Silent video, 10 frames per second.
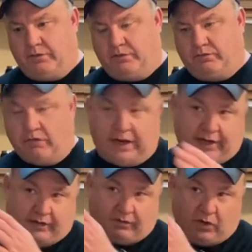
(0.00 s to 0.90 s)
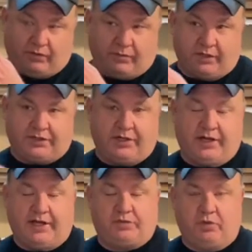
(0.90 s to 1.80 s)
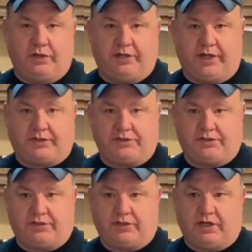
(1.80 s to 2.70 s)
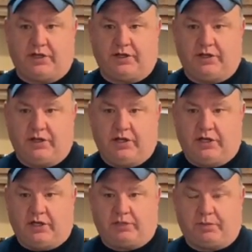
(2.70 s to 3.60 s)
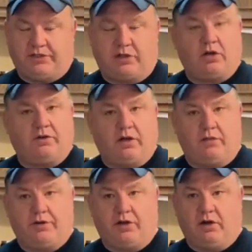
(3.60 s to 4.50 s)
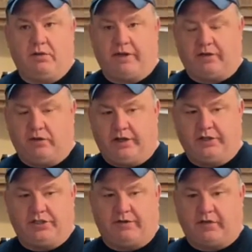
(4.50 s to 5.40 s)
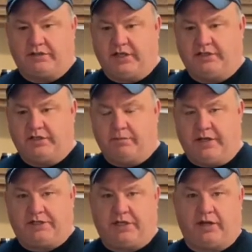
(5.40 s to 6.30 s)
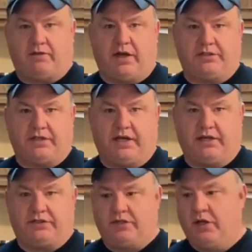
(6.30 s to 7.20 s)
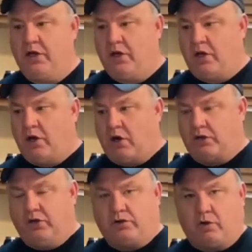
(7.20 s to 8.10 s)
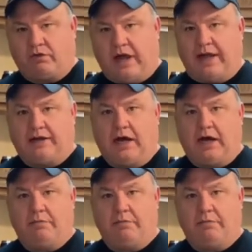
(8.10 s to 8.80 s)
Right down the road from us here in Edgewood, Texas. There's a place there called the Lumberyard, make really good chicken fried steaks. And the best chicken fried steaks are cooked on a flat top.